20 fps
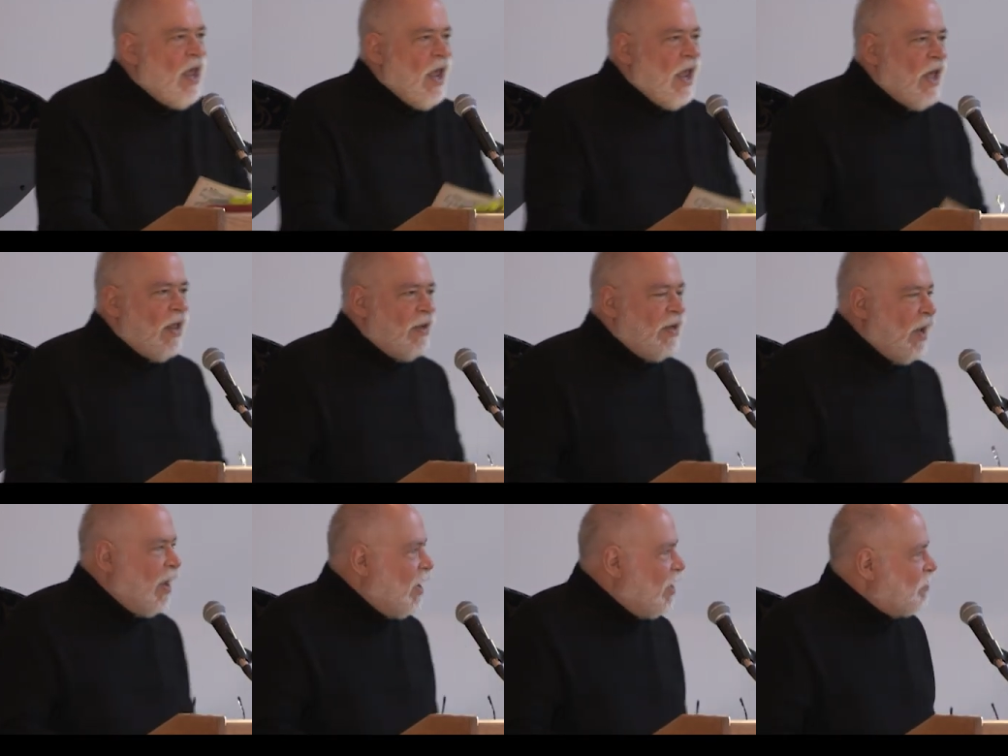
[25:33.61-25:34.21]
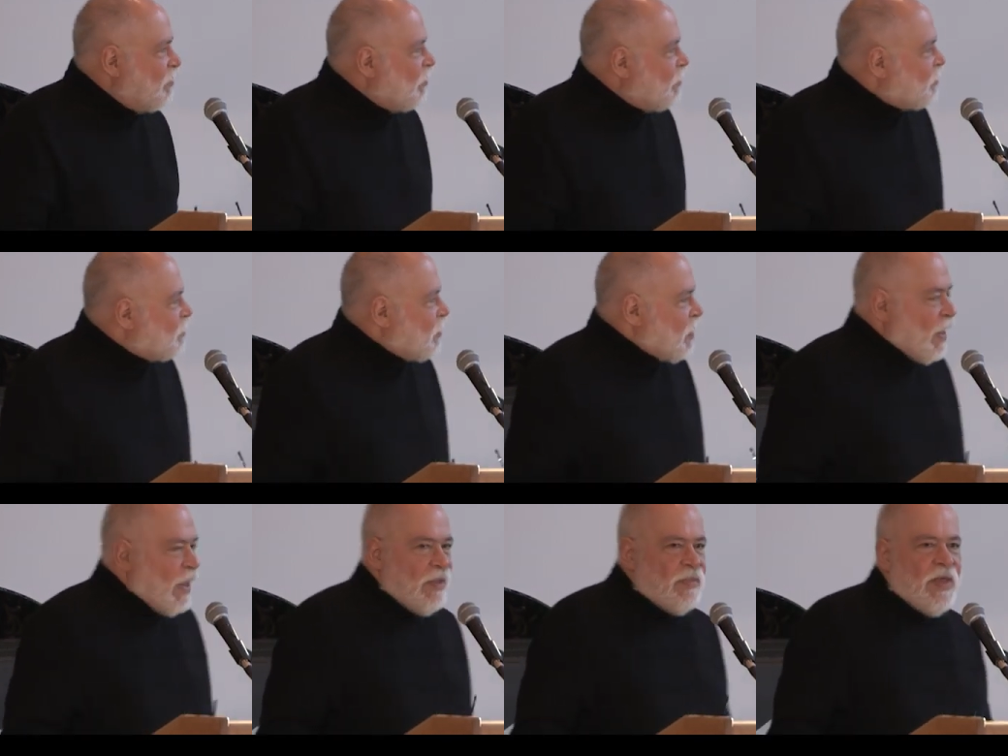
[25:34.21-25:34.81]
And
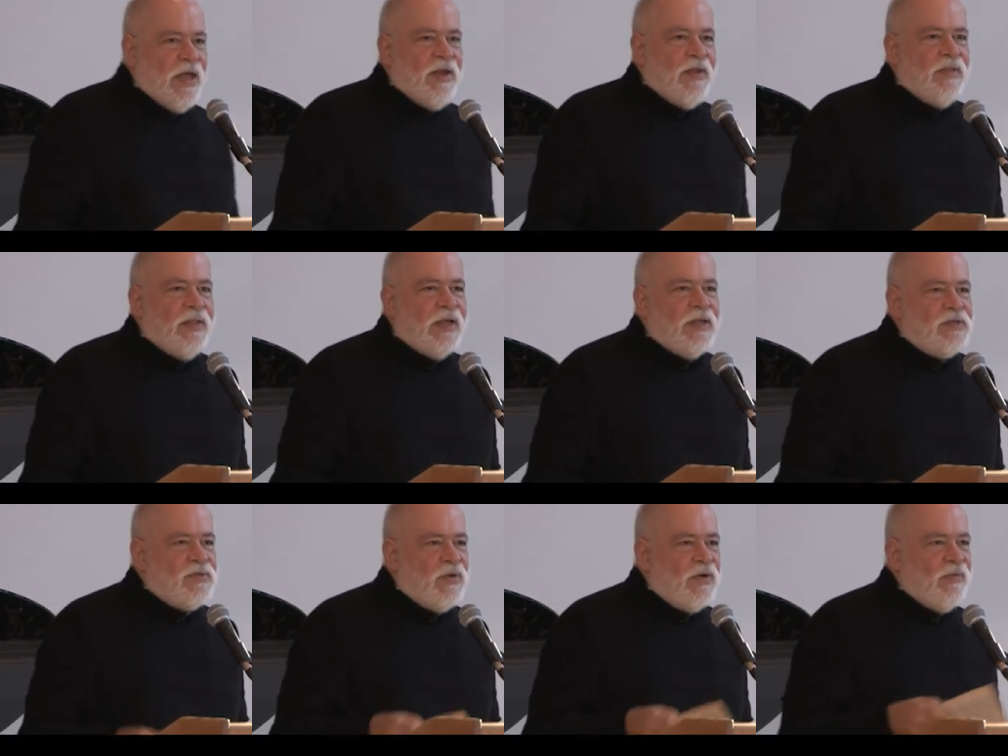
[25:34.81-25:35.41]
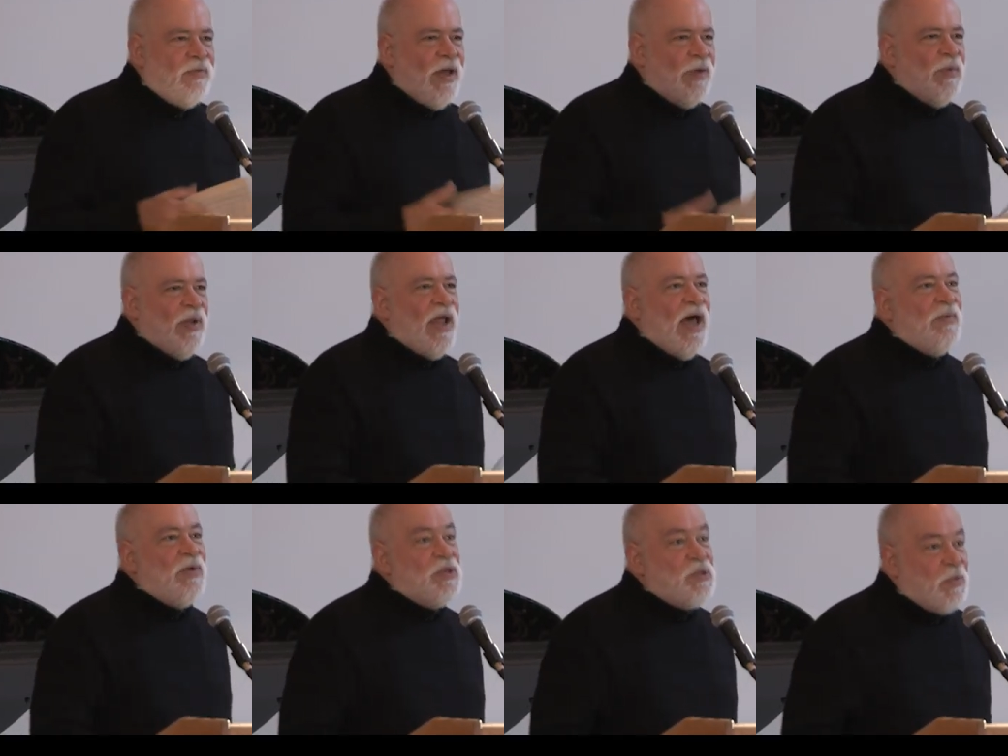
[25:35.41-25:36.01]
they sort of like, well,
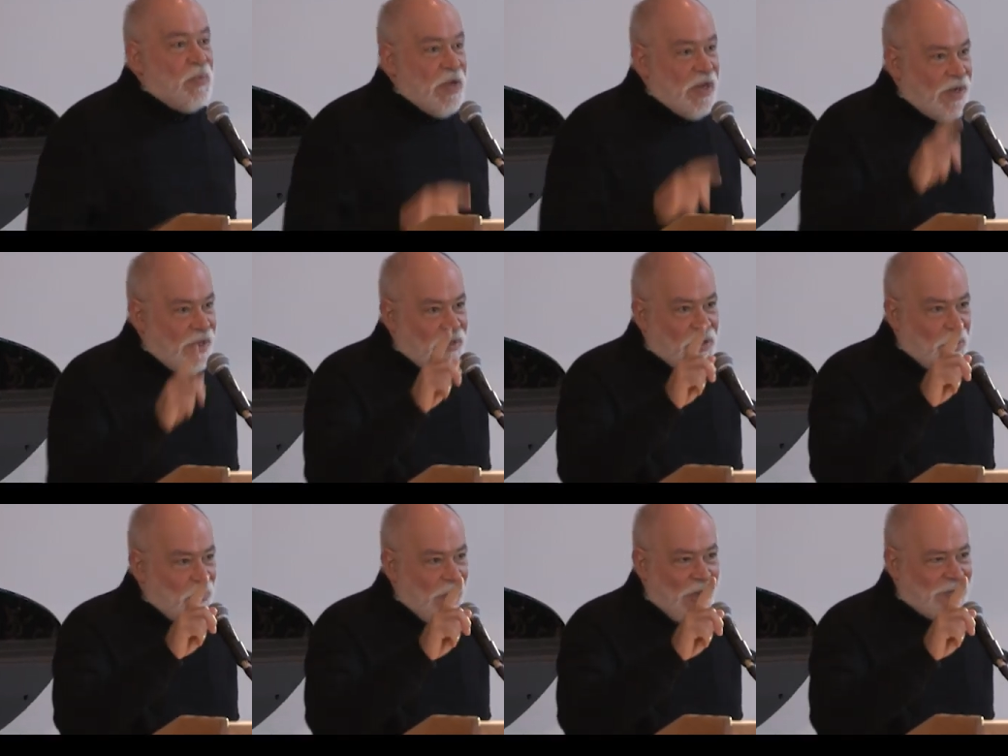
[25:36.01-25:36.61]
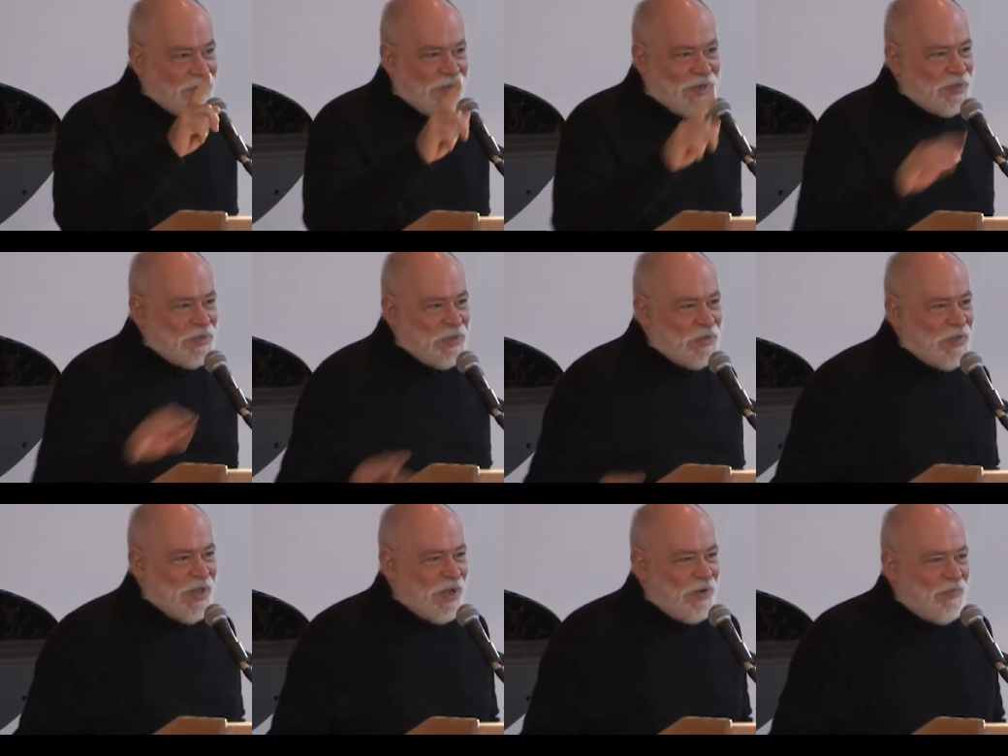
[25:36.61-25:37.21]
I was reading them. I didn't
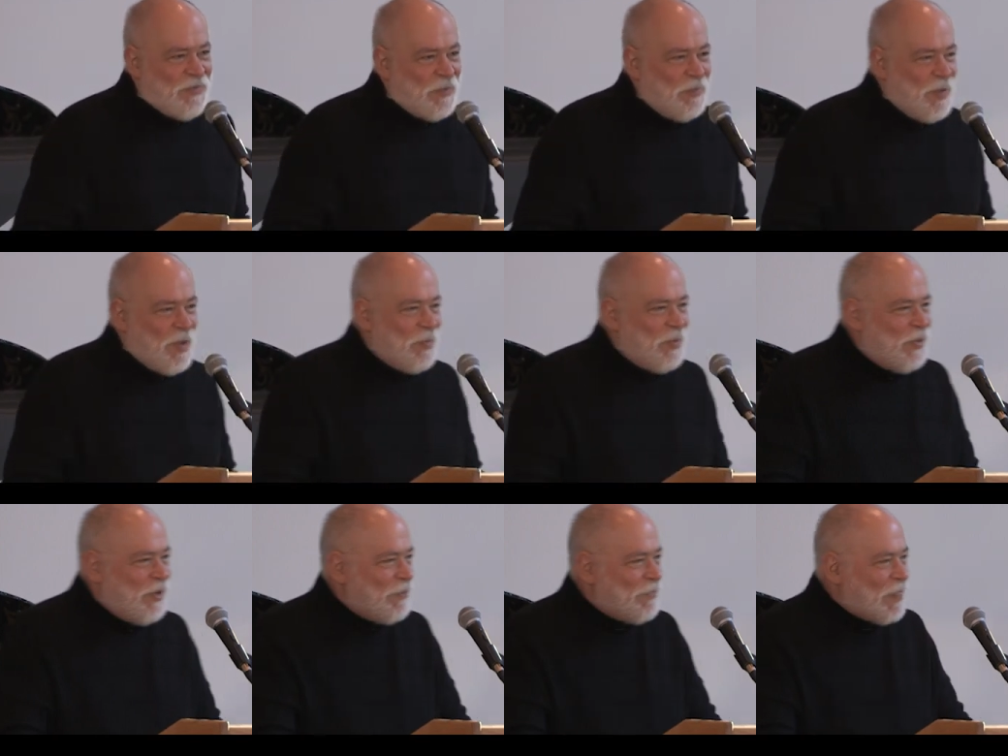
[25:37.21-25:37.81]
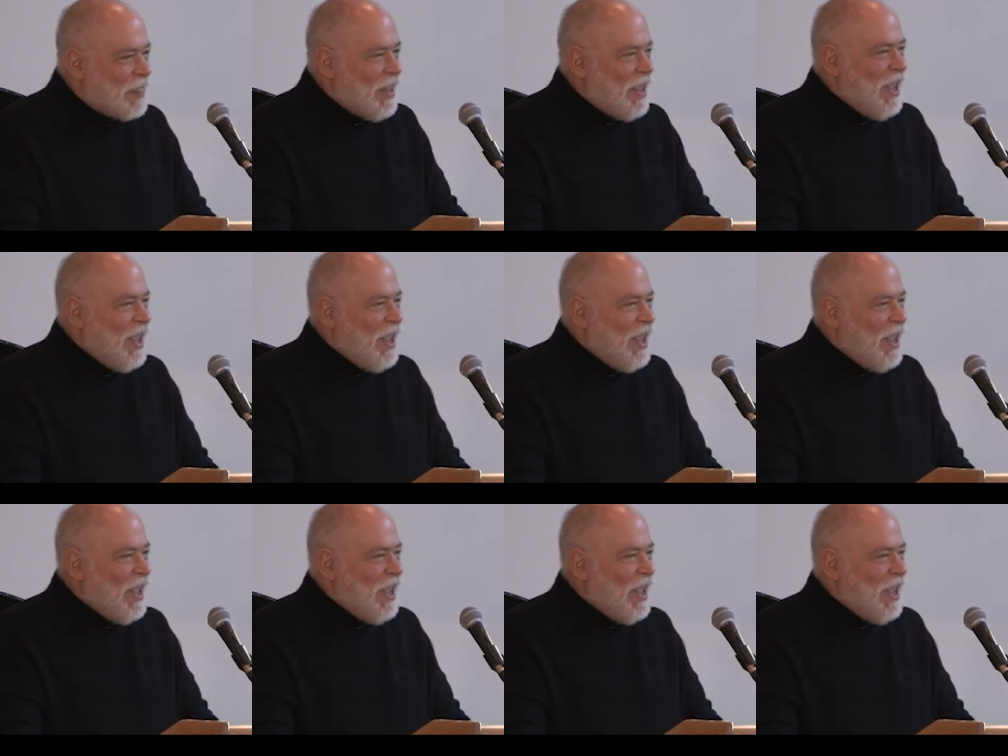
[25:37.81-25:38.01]
do that from memory.